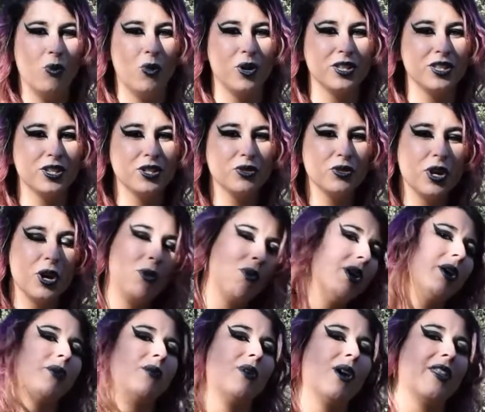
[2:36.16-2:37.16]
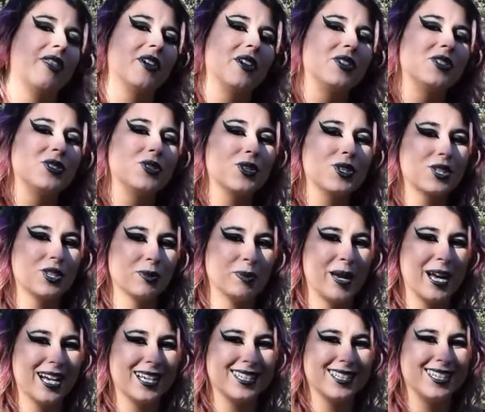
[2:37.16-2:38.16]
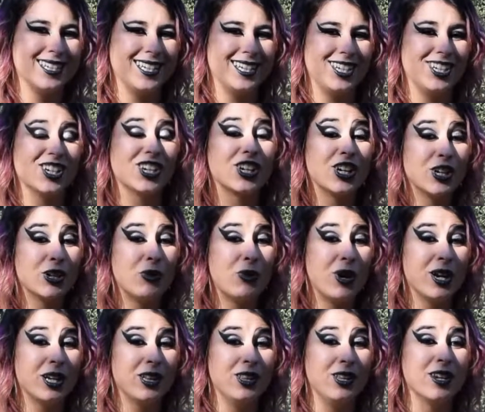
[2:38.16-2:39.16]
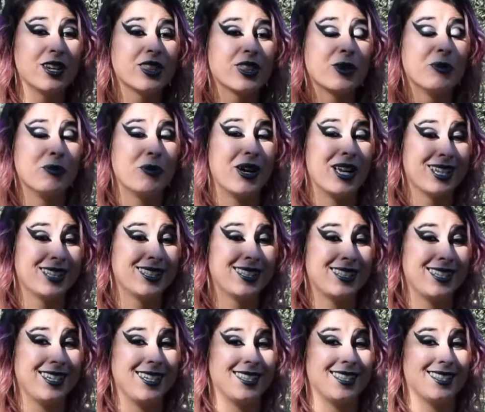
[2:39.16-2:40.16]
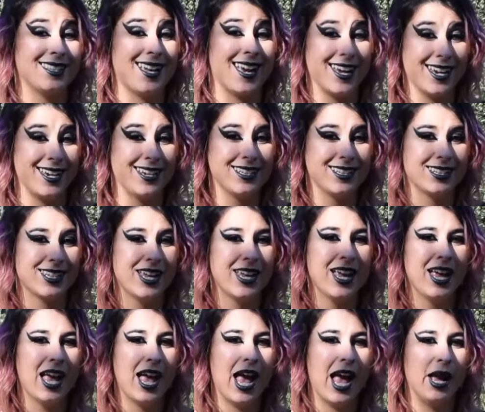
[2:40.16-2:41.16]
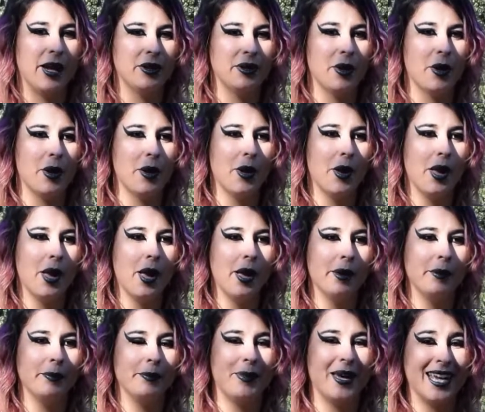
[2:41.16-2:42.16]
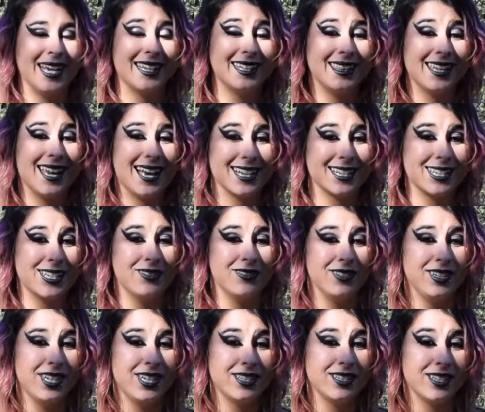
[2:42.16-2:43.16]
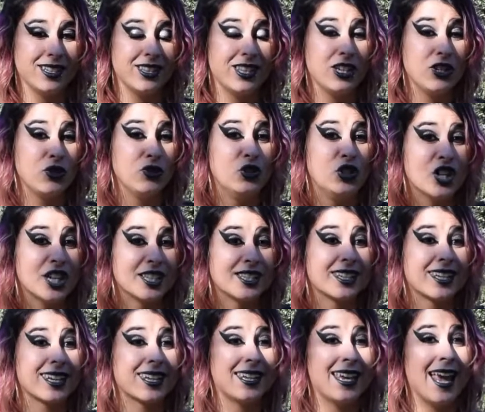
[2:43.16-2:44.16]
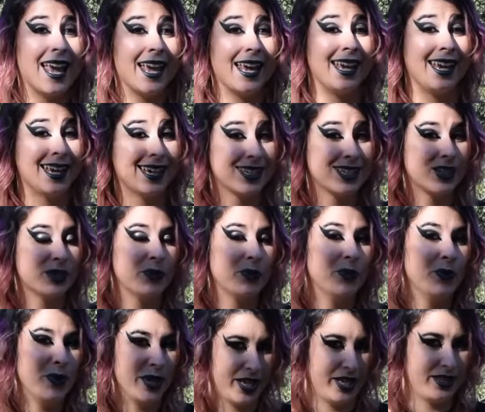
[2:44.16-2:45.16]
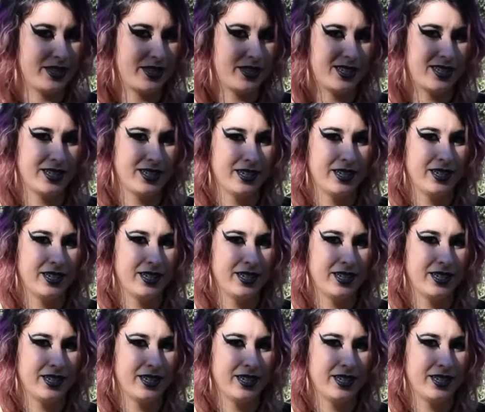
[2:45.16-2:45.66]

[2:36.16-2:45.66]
Once you know what weather to expect, you're going to want to look at the must-see sites and pick the activities that you just can't miss.